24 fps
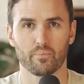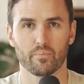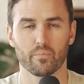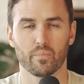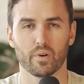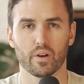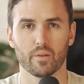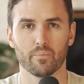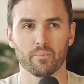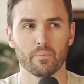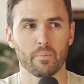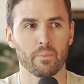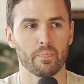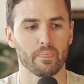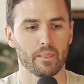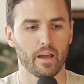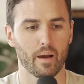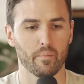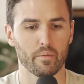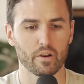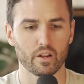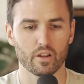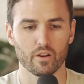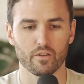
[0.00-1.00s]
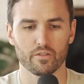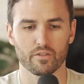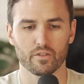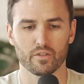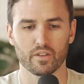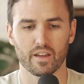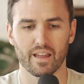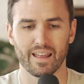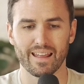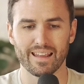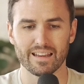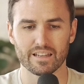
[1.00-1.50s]
But I'm gonna go through
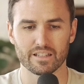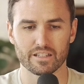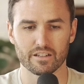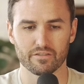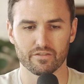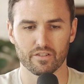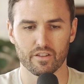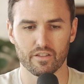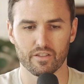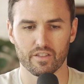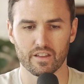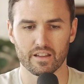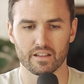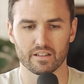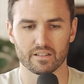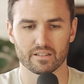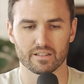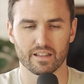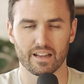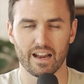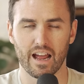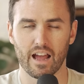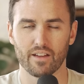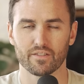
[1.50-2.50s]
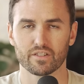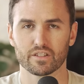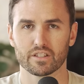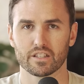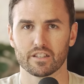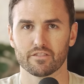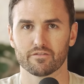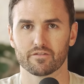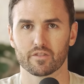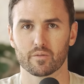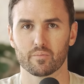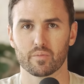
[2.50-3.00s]
the eight different things that I've
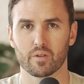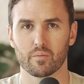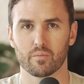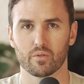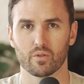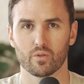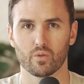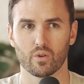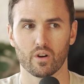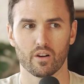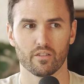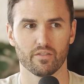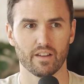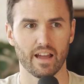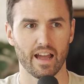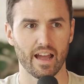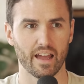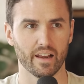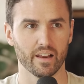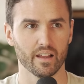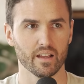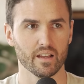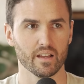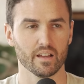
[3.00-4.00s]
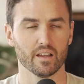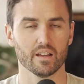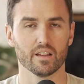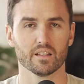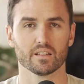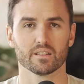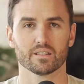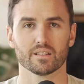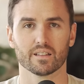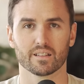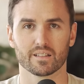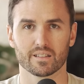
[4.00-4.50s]
seen from people who have had
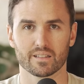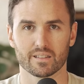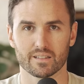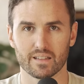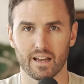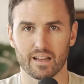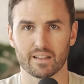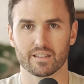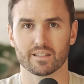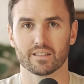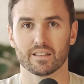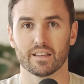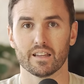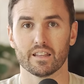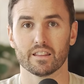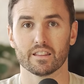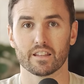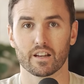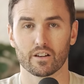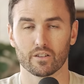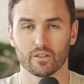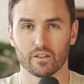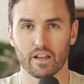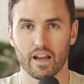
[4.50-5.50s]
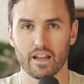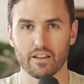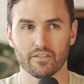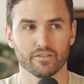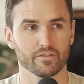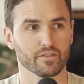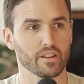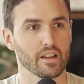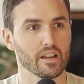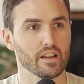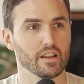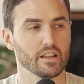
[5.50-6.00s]
success in their
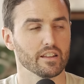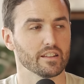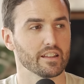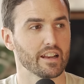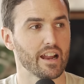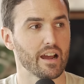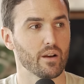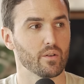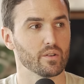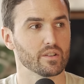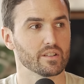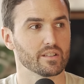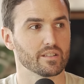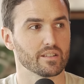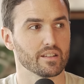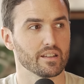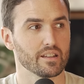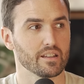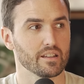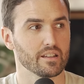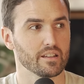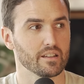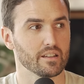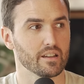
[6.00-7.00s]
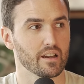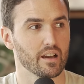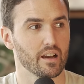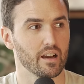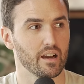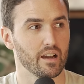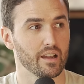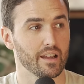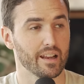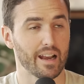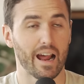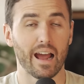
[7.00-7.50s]
life that I would see,
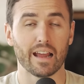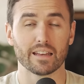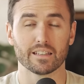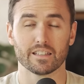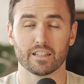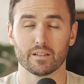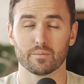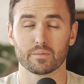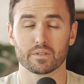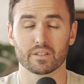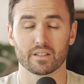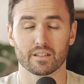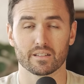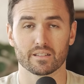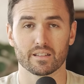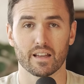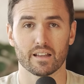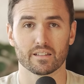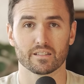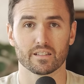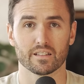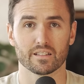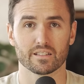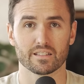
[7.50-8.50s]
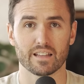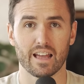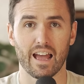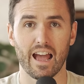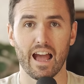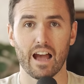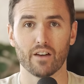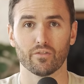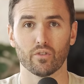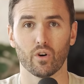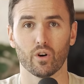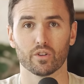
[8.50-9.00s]
uh, and I deem success is to
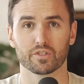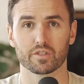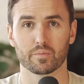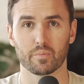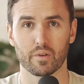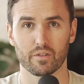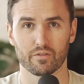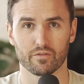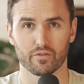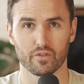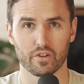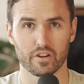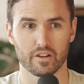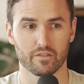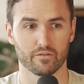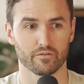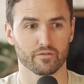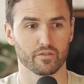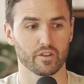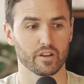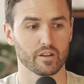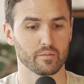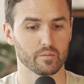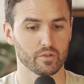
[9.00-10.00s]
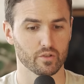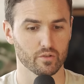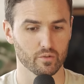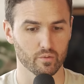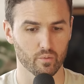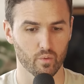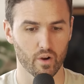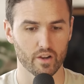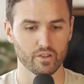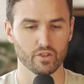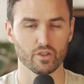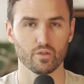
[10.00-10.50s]
have ultimate freedom, freedom to do
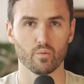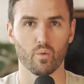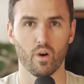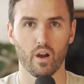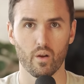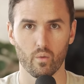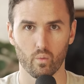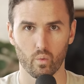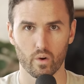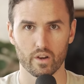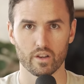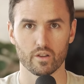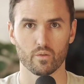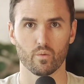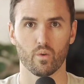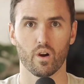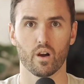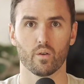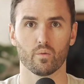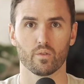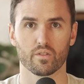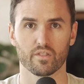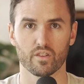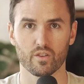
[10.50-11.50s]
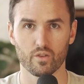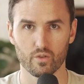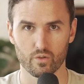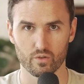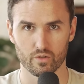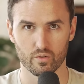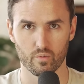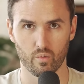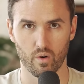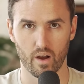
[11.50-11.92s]
what you want, when you want, with who you